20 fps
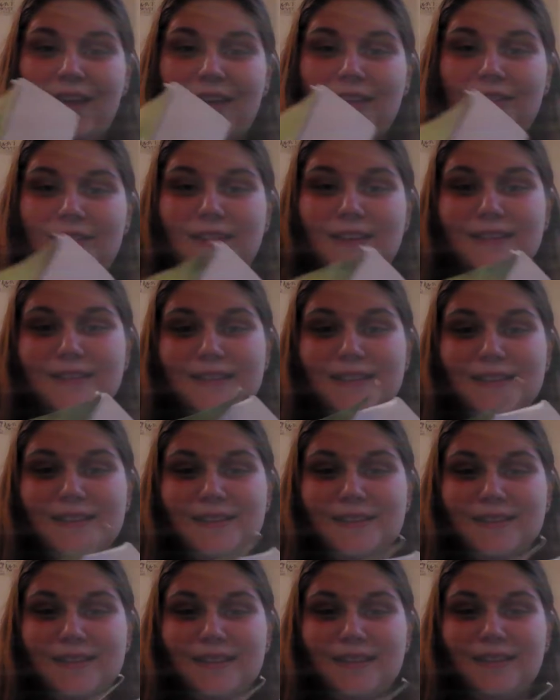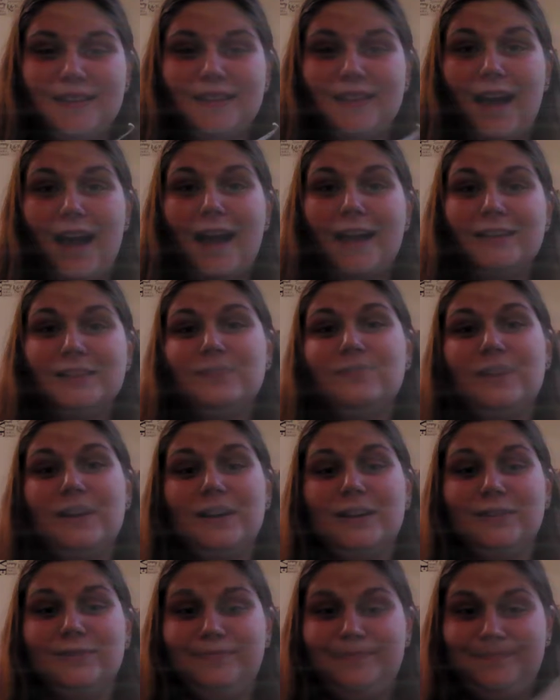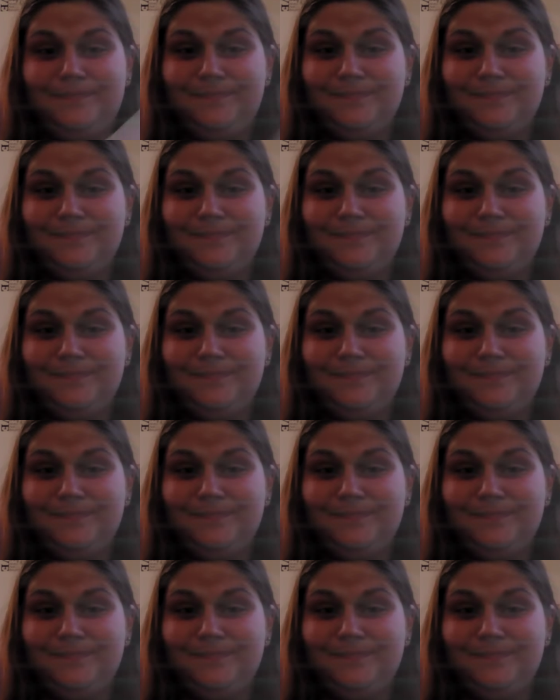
This is the Hans Ver.